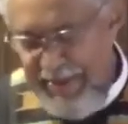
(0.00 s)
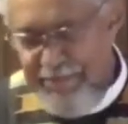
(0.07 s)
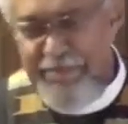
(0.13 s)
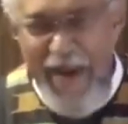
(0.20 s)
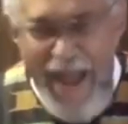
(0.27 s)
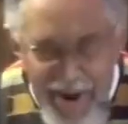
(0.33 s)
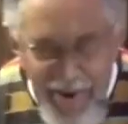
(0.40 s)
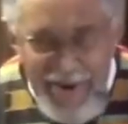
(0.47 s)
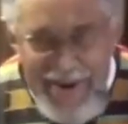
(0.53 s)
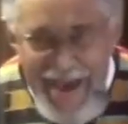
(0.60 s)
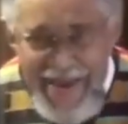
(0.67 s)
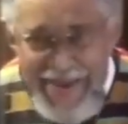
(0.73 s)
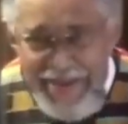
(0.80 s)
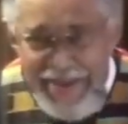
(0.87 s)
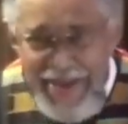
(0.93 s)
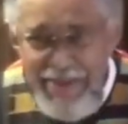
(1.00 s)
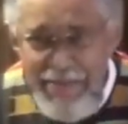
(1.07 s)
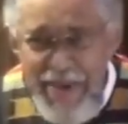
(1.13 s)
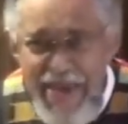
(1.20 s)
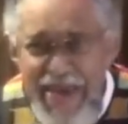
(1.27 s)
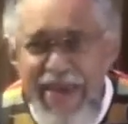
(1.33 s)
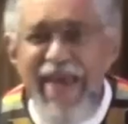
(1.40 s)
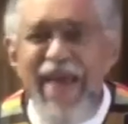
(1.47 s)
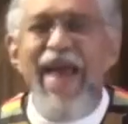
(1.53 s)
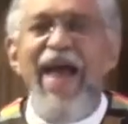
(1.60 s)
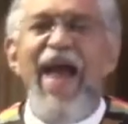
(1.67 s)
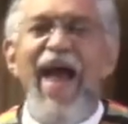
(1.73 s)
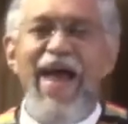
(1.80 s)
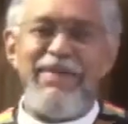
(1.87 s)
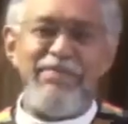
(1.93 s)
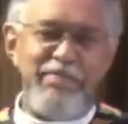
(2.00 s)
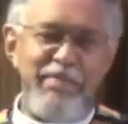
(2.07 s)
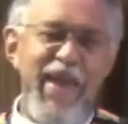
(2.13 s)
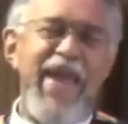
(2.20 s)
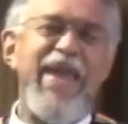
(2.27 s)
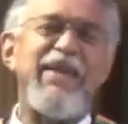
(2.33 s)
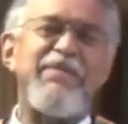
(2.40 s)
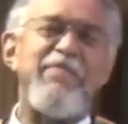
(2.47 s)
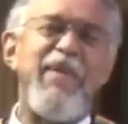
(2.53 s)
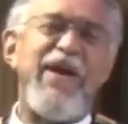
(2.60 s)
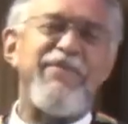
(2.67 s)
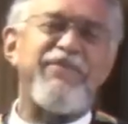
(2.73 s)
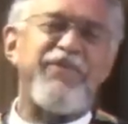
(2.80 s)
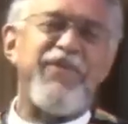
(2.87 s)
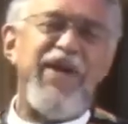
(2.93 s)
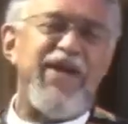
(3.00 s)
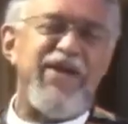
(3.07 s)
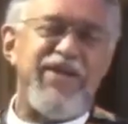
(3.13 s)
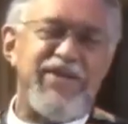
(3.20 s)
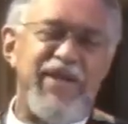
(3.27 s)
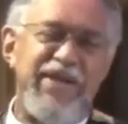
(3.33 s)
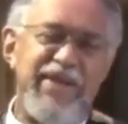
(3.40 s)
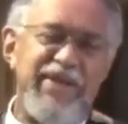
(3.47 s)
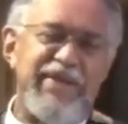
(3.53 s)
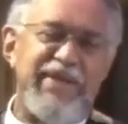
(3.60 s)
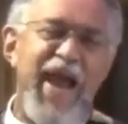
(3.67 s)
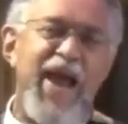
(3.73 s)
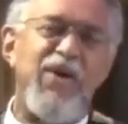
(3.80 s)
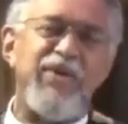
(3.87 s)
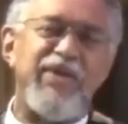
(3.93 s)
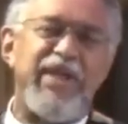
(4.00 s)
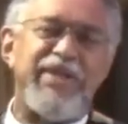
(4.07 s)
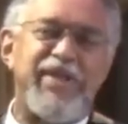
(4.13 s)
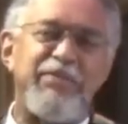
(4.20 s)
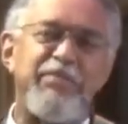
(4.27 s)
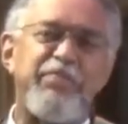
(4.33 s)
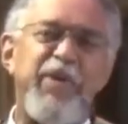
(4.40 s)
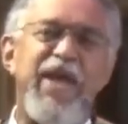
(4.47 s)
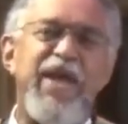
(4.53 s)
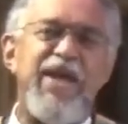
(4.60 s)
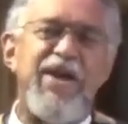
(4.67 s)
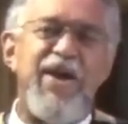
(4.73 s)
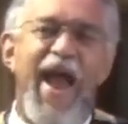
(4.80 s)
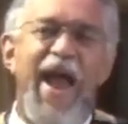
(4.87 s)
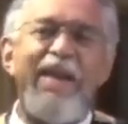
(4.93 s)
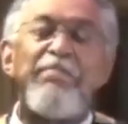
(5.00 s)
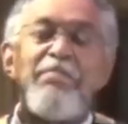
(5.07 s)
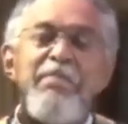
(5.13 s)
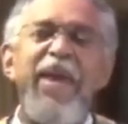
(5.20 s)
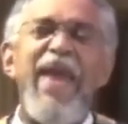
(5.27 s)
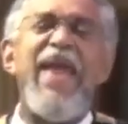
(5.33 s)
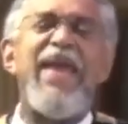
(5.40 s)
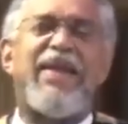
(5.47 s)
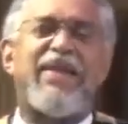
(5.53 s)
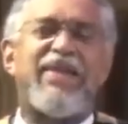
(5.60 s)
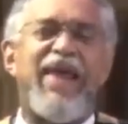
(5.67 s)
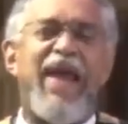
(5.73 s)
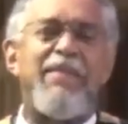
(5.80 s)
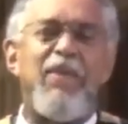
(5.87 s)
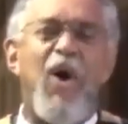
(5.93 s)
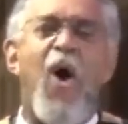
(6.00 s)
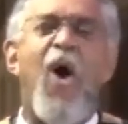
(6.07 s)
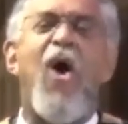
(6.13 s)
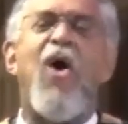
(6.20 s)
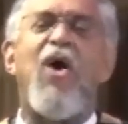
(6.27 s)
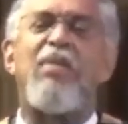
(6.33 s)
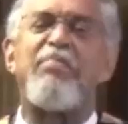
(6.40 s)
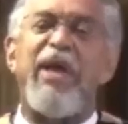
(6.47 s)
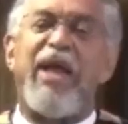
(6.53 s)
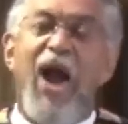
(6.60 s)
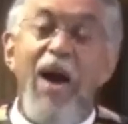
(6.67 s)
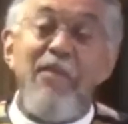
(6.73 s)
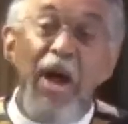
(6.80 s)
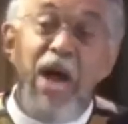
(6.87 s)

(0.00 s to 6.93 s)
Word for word: paralyzing me and make my fears and doubt disappear and make them all become